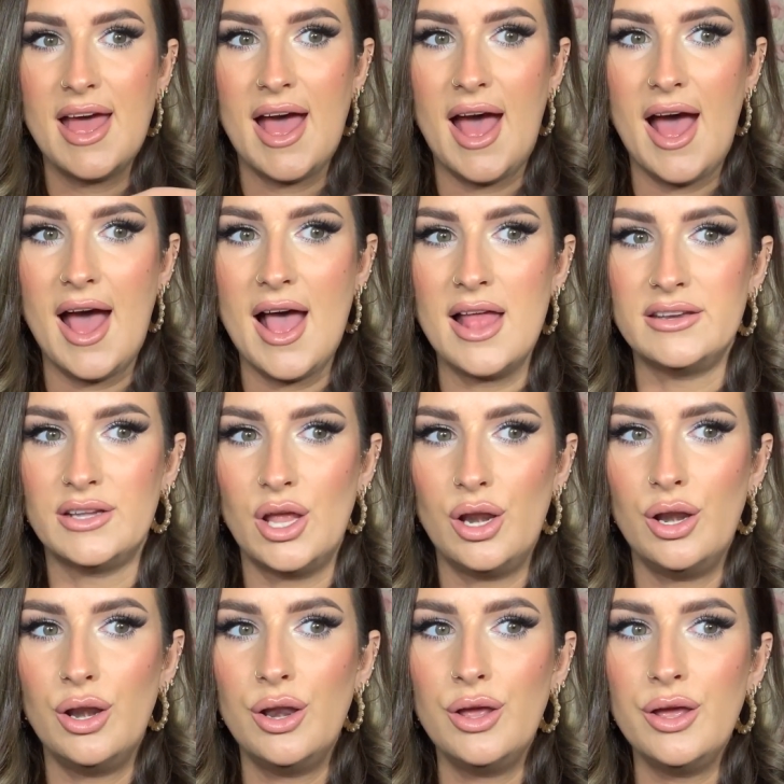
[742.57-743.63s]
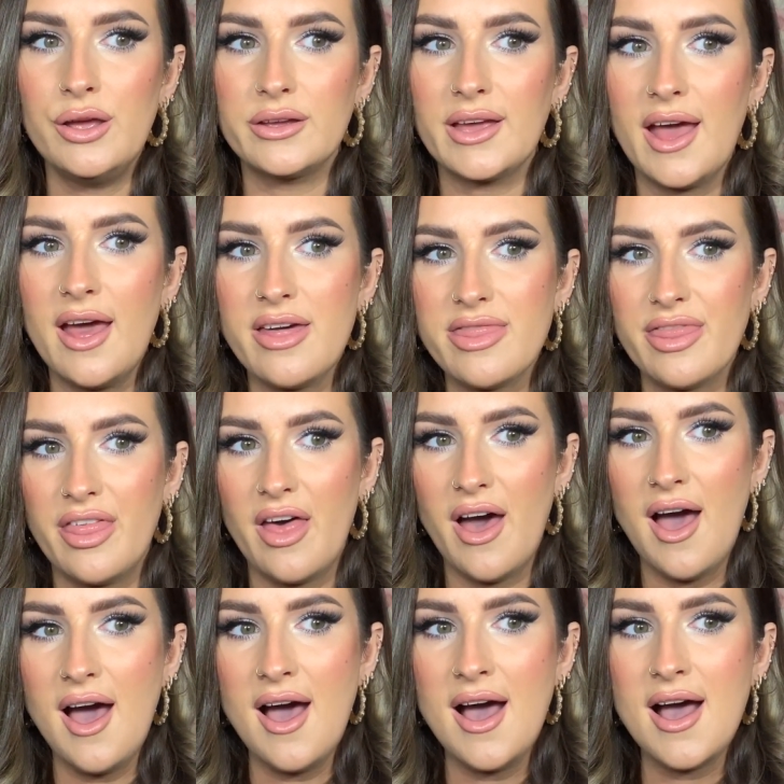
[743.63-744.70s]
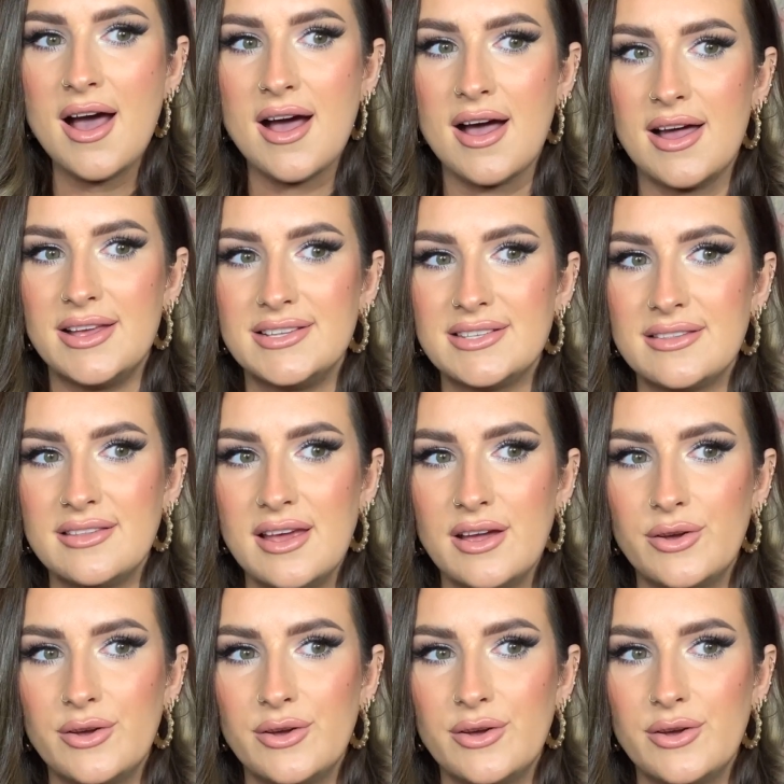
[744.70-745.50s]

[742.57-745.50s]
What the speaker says: And look at that. Isn't that